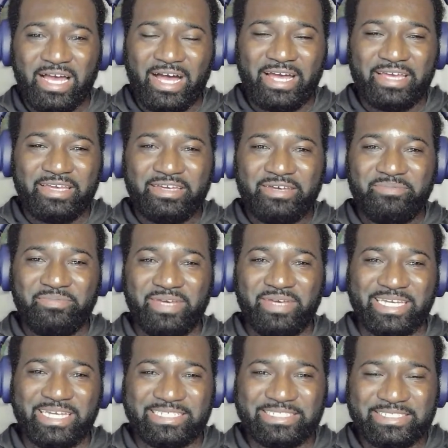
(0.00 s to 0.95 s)
I am
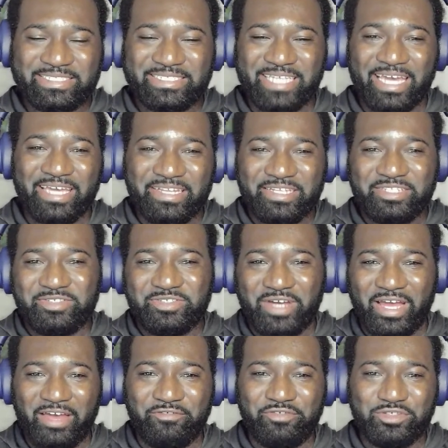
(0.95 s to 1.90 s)
excited to
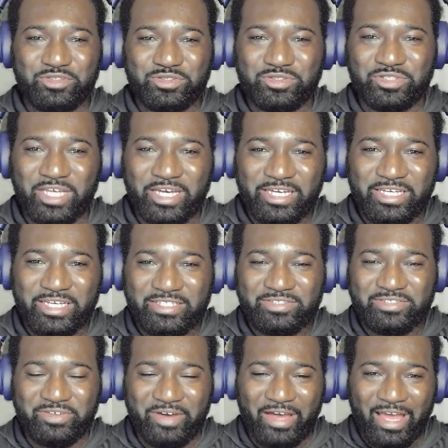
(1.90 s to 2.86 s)
have you
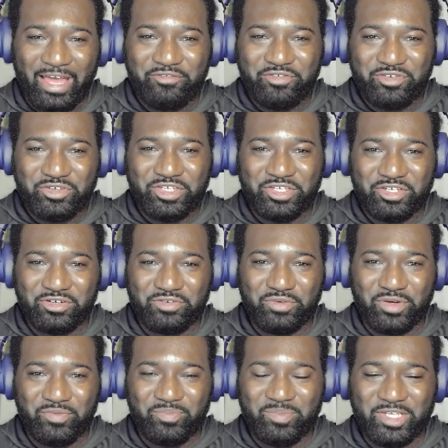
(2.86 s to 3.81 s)
tonight, to have you here
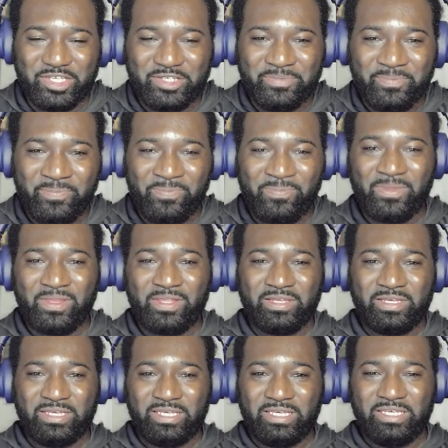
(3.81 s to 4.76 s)
with me
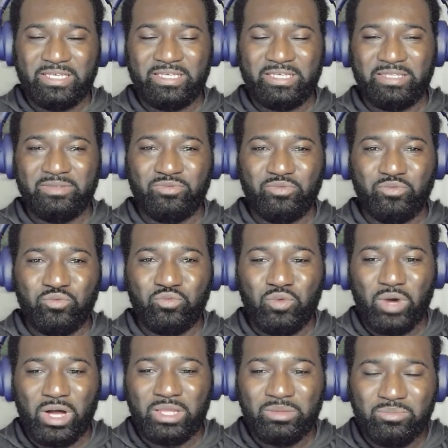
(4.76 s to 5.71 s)
in
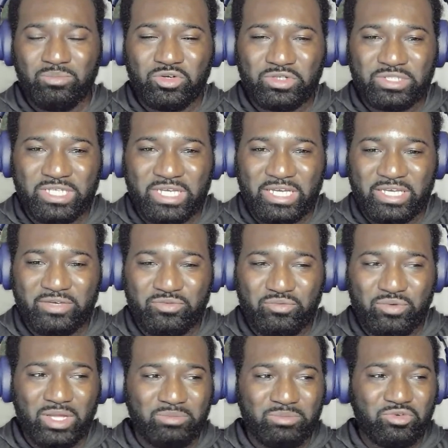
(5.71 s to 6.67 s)
one more day,
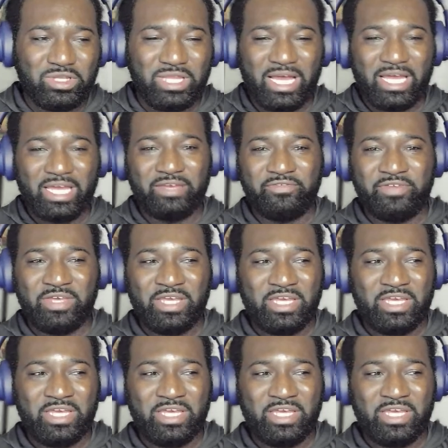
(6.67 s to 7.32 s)
one more life